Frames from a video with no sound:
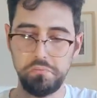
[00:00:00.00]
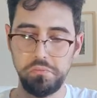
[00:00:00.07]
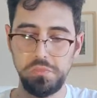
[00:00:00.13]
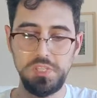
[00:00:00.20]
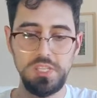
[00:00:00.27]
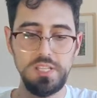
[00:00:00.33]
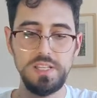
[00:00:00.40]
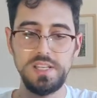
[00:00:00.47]

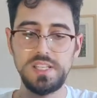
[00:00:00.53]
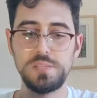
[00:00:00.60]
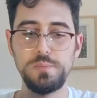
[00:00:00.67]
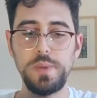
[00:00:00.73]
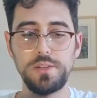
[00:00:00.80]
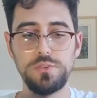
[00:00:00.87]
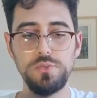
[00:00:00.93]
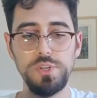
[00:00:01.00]
Didn't
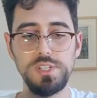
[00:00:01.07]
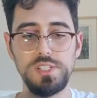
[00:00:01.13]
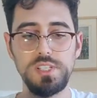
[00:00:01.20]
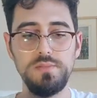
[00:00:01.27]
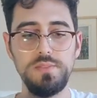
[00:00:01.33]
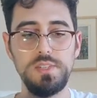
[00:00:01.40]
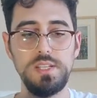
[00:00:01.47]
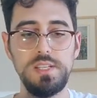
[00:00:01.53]
expect to
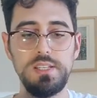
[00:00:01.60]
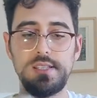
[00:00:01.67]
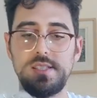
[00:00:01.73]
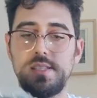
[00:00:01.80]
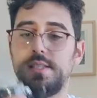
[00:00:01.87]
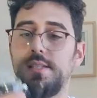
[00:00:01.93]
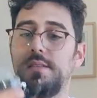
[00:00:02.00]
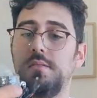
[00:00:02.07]
receive
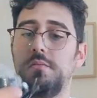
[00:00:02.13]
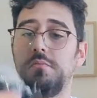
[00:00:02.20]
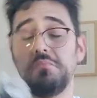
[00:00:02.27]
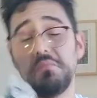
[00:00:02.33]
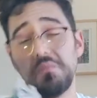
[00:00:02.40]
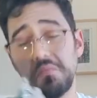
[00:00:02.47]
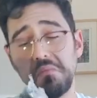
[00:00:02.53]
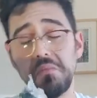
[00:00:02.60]
this.
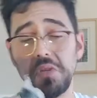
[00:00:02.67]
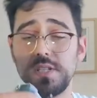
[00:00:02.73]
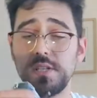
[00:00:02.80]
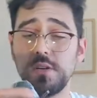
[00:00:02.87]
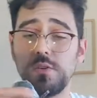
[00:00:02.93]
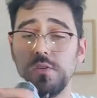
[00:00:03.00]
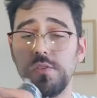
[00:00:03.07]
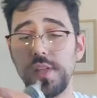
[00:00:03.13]
It's a
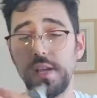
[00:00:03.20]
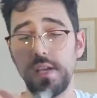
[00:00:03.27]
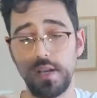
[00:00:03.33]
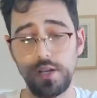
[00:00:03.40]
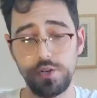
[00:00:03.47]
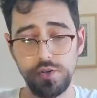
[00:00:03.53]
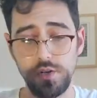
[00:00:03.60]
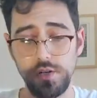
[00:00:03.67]
cool thing
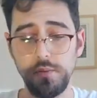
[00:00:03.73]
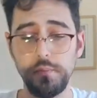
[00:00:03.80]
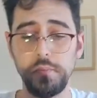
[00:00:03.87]
actually.